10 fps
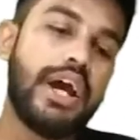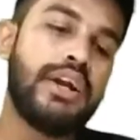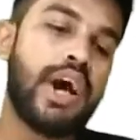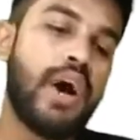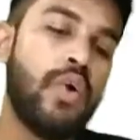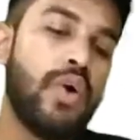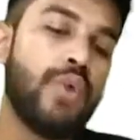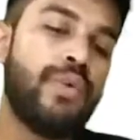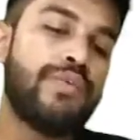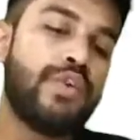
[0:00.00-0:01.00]
Now
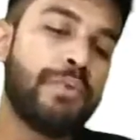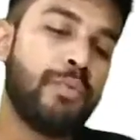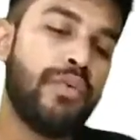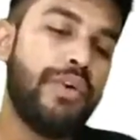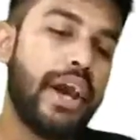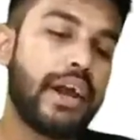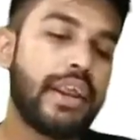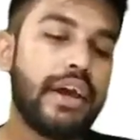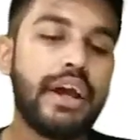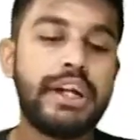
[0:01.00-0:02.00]
we would move here.